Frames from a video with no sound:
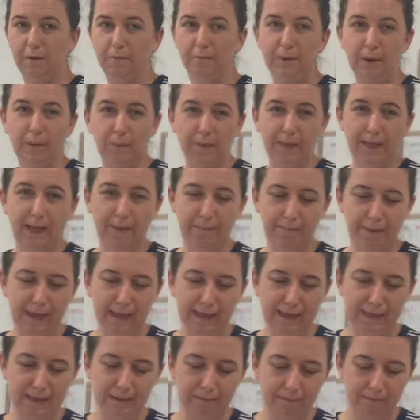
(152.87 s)
But will I
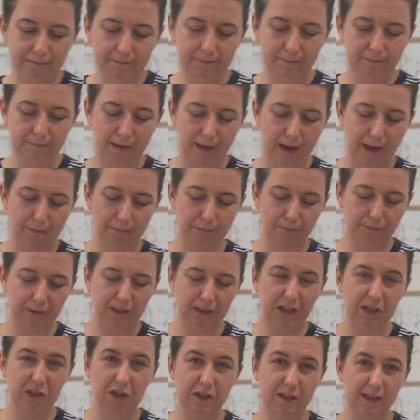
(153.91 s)
pick them up
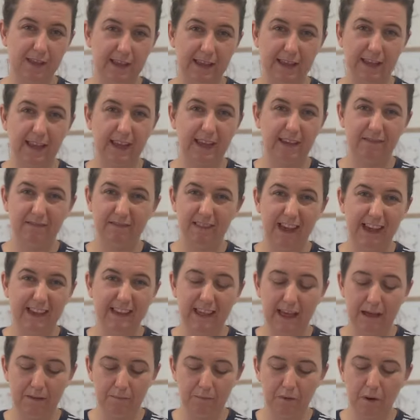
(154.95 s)
religiously like
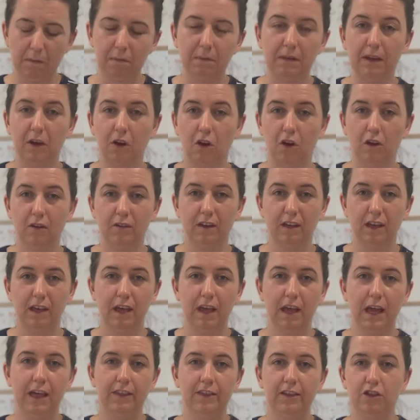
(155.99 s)
that? Probably not.
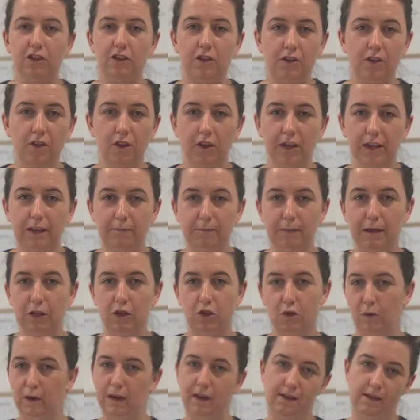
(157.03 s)
They just don't give me
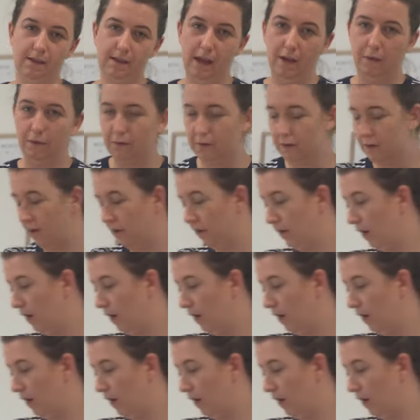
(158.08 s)
joy to sell. So